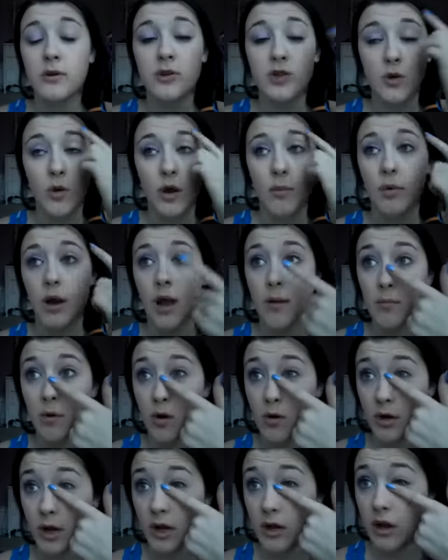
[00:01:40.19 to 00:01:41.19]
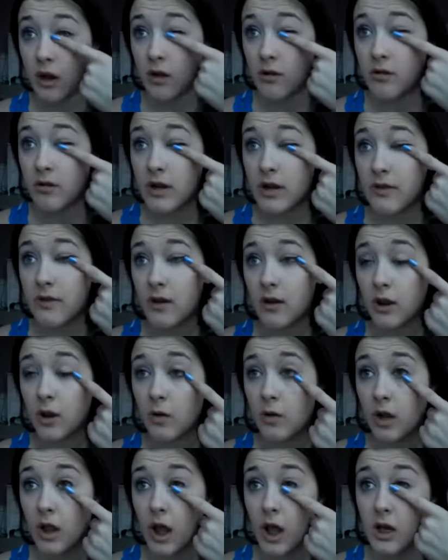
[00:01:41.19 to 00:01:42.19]
to our brow bone and underneath our
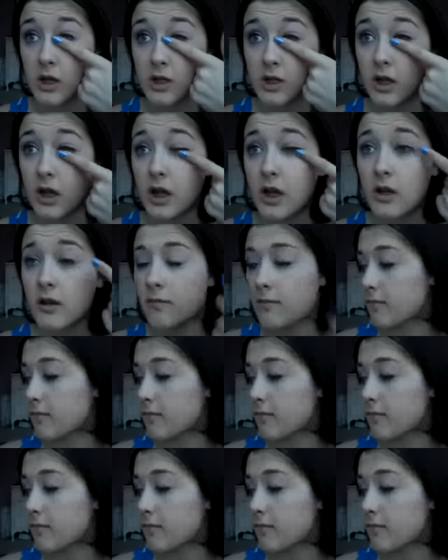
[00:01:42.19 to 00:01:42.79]
lower lash line.